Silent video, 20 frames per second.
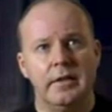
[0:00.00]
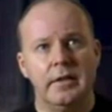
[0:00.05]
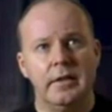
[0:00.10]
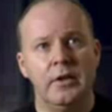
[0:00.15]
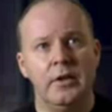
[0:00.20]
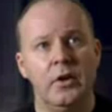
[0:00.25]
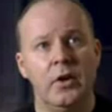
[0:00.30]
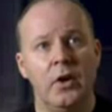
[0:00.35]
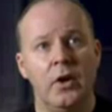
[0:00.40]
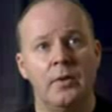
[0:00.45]

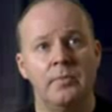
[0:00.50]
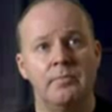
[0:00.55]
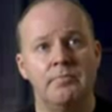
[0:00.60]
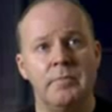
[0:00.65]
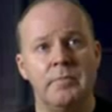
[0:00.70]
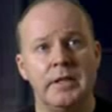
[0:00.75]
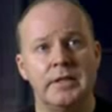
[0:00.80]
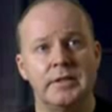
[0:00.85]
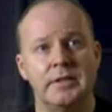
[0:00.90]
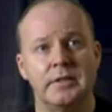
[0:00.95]
you know, I'll
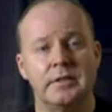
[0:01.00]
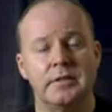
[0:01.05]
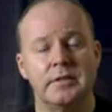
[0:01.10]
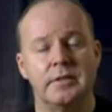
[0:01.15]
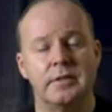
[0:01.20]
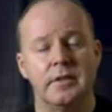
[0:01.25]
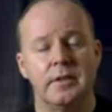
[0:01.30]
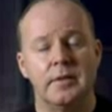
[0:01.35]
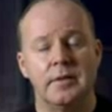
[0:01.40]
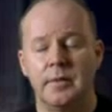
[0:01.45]
miss
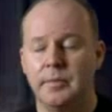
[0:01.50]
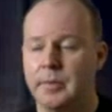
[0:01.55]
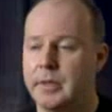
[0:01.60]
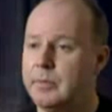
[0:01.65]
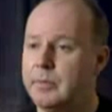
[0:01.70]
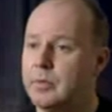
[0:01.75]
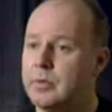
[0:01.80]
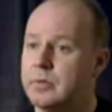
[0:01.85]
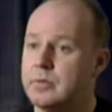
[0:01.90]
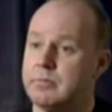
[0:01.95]
the
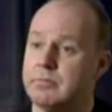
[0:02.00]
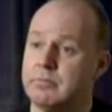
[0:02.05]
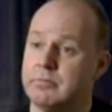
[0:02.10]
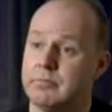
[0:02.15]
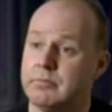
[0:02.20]
people.